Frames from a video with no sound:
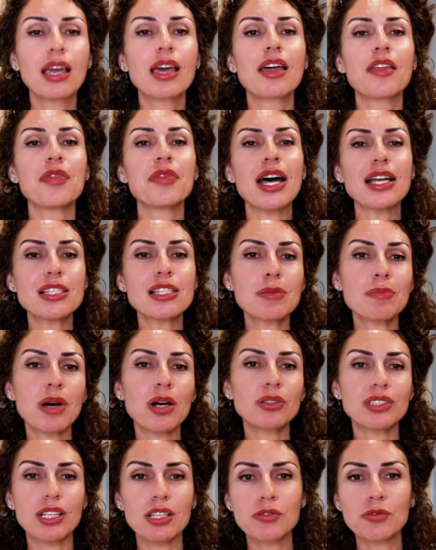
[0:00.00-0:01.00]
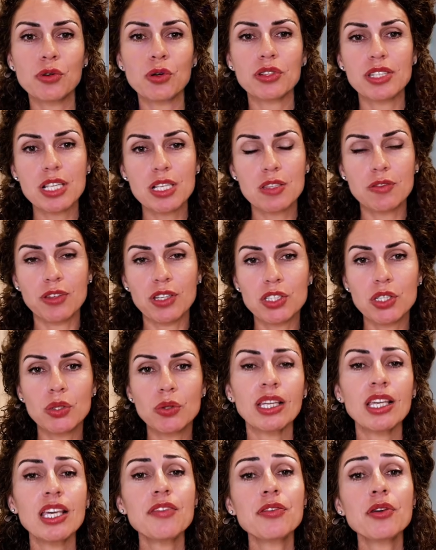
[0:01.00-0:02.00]
That's about it for this video.
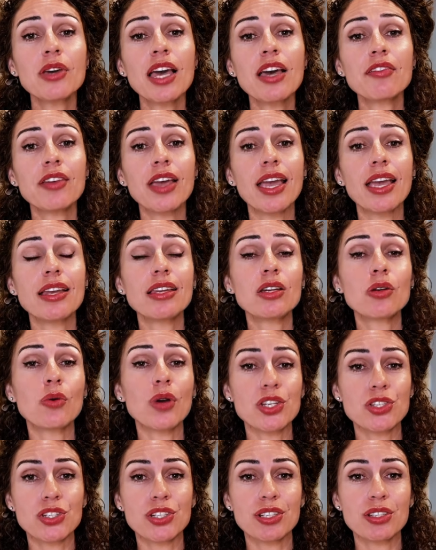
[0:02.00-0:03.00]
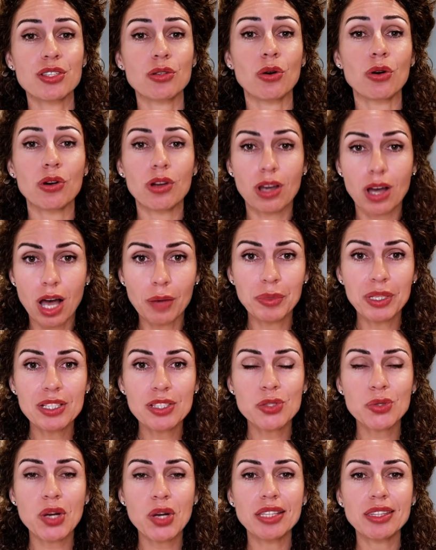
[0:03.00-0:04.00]
If you have any questions or comments,
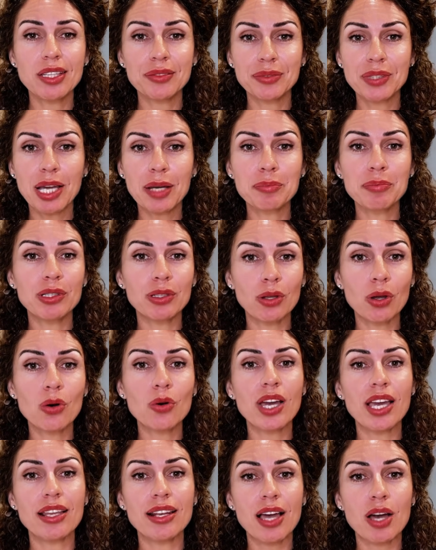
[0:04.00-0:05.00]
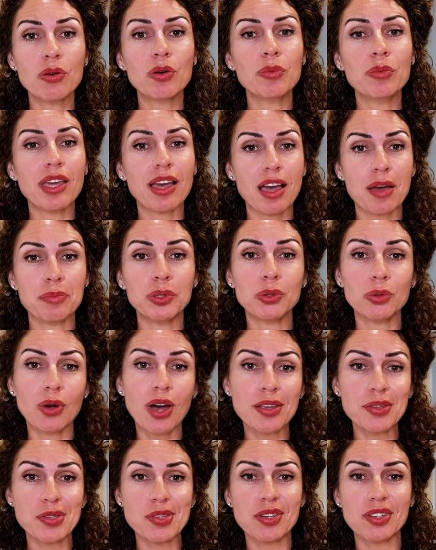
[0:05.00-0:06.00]
write them down below and I will be happy to
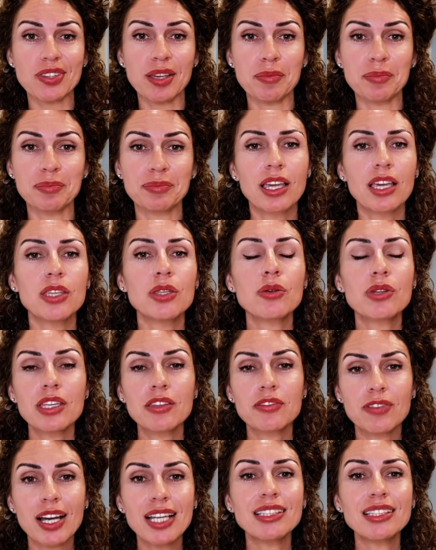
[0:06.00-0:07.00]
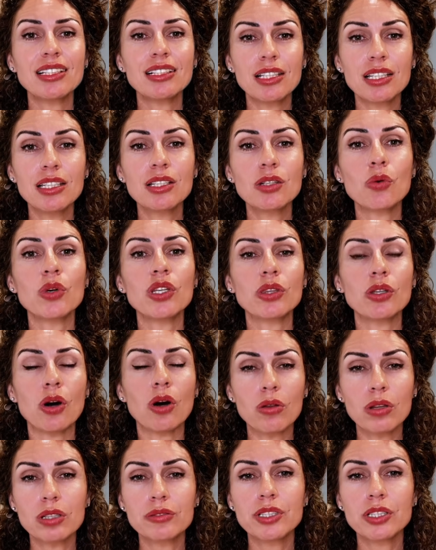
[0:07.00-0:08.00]
answer them. You can find a link with
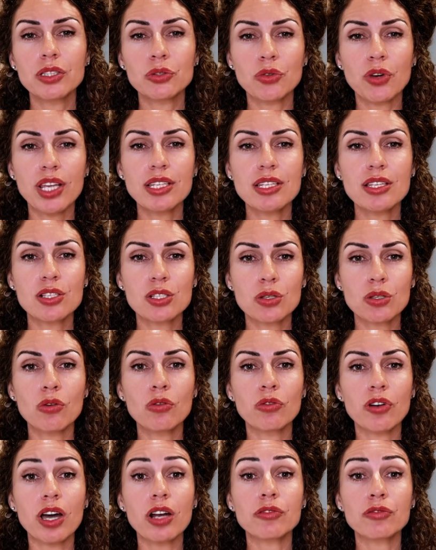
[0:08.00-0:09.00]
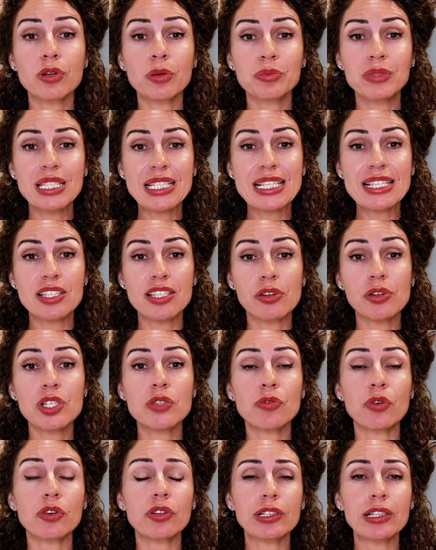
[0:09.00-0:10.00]
all of the training so far from this series
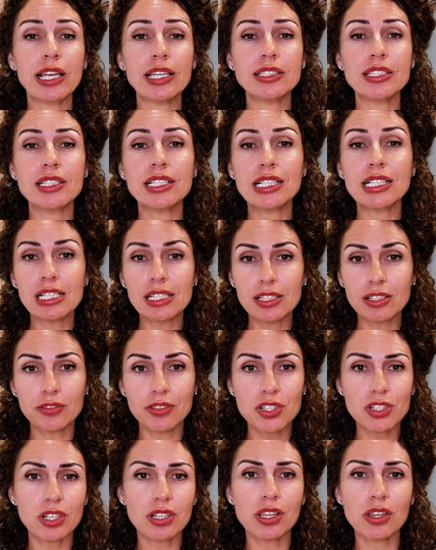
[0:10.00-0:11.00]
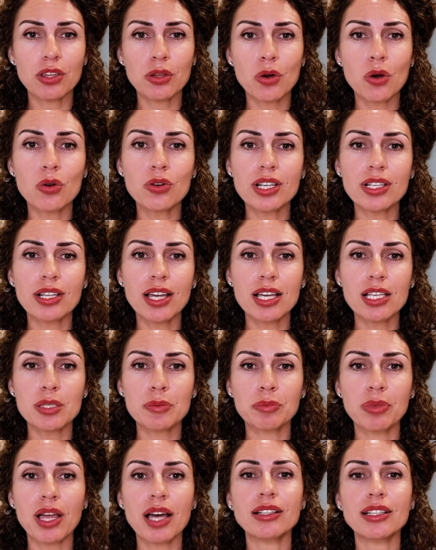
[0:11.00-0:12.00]
for creating a clear vision and an organized
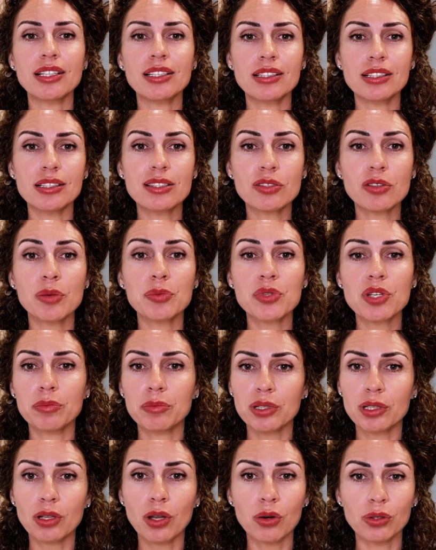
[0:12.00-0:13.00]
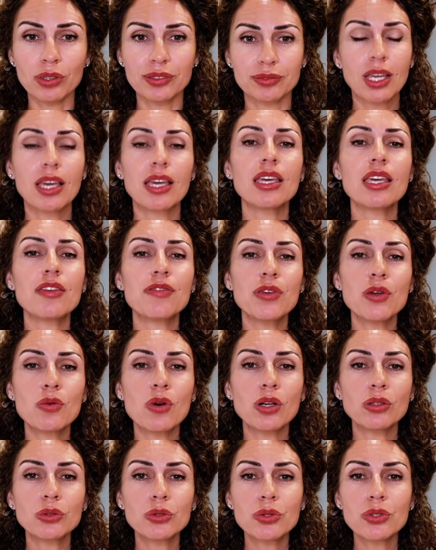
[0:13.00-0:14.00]
plan in the description below. If you
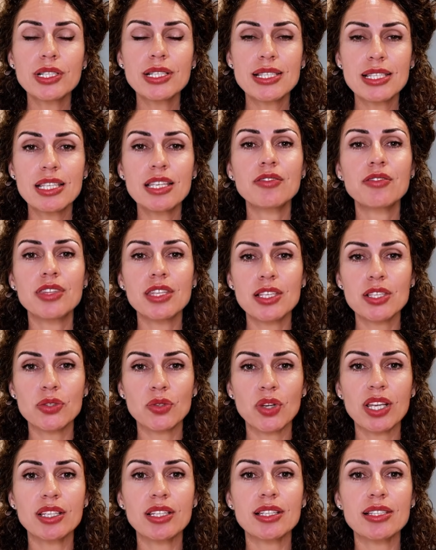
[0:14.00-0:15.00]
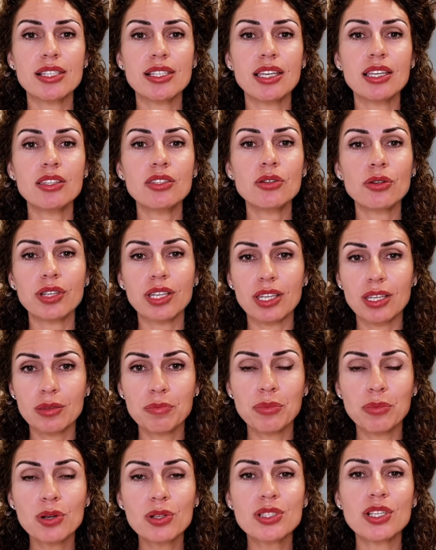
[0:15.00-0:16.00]
want to receive these trainings in your
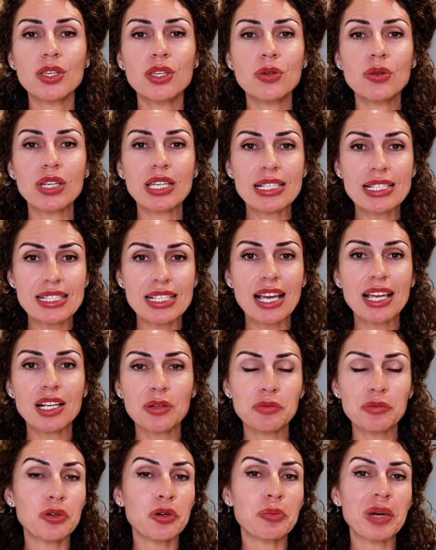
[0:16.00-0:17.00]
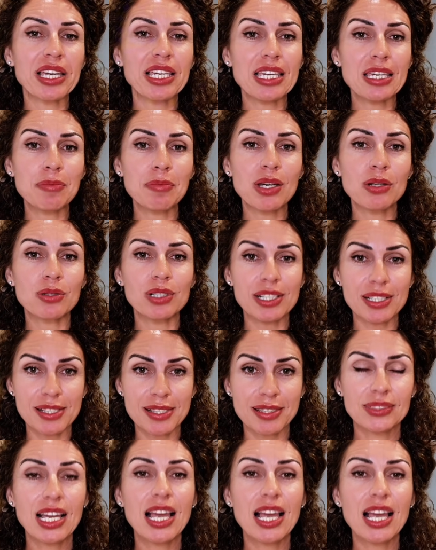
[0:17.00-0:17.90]
inbox, you can sign up for my email list.